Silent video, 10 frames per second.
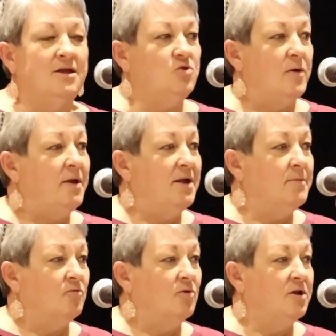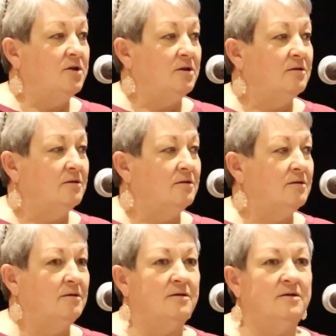Do I pay my rent?
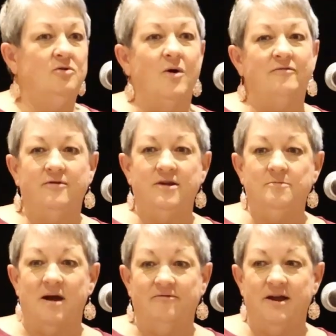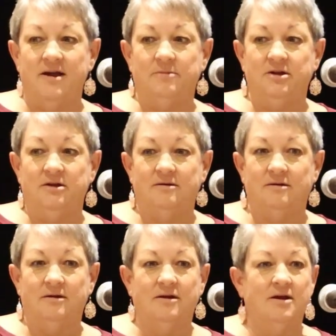Do I feed my family?
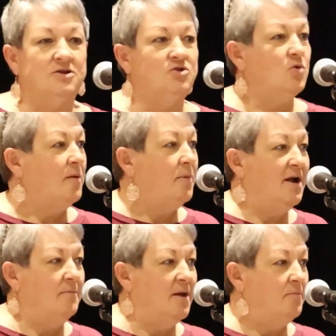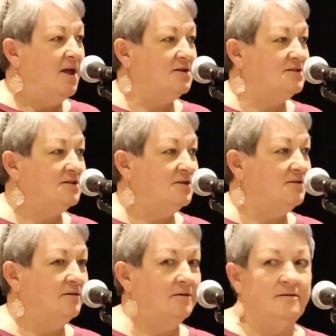Do I buy my
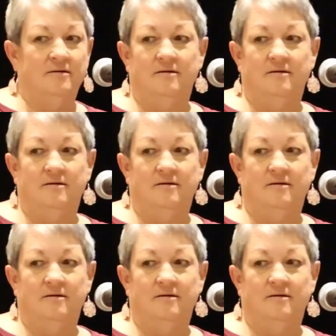medicine?